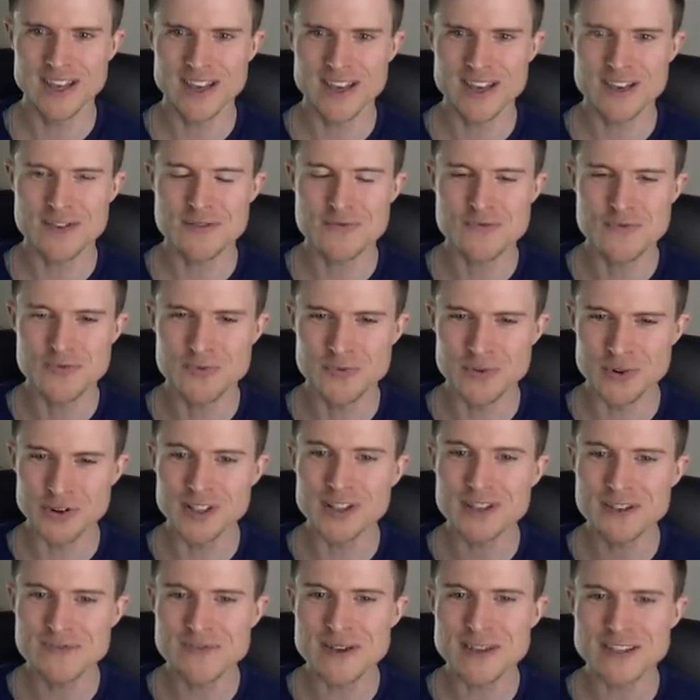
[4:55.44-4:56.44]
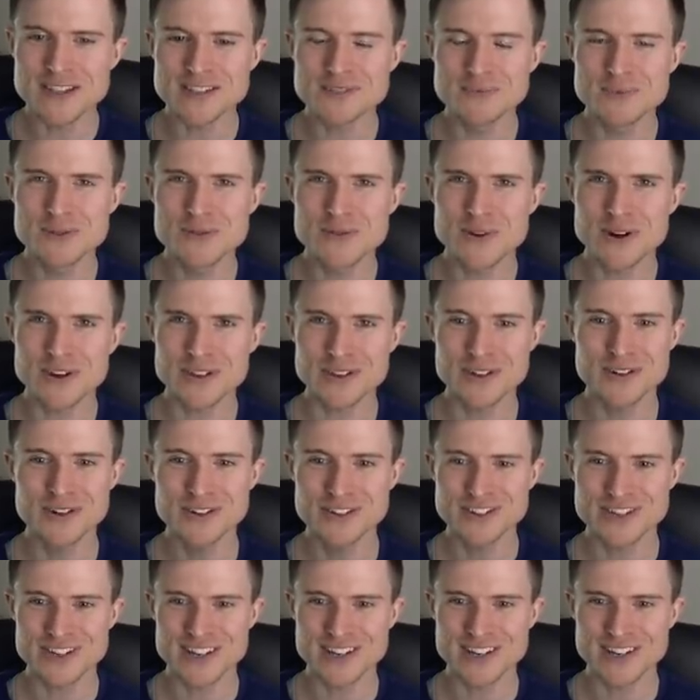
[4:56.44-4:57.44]
It really makes me want to go
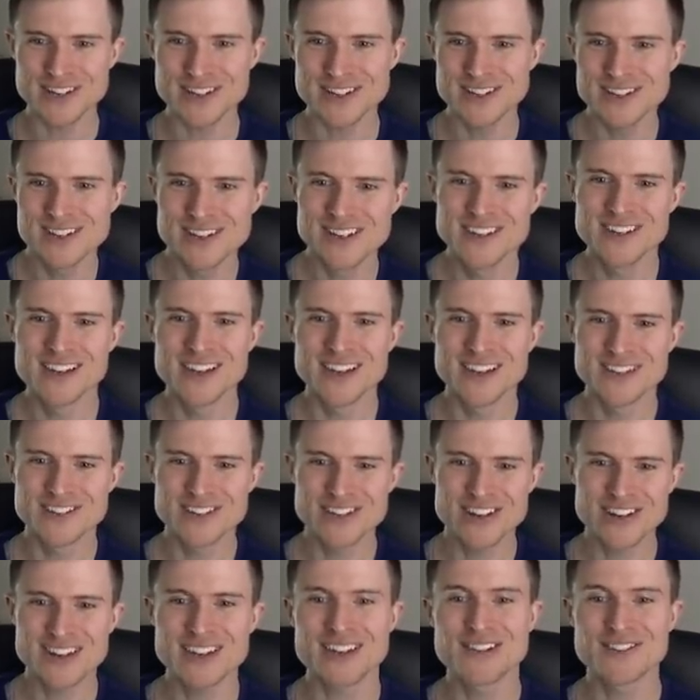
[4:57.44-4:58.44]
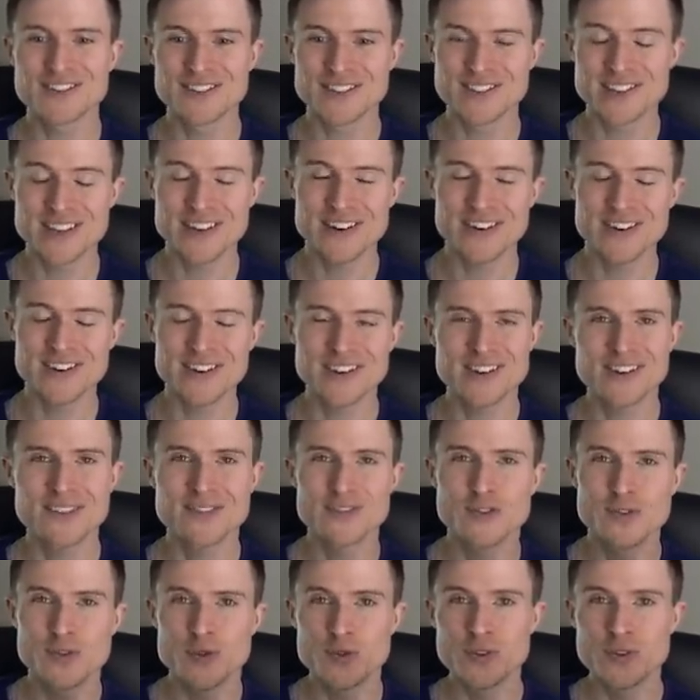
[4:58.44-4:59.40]
to China and check out this area.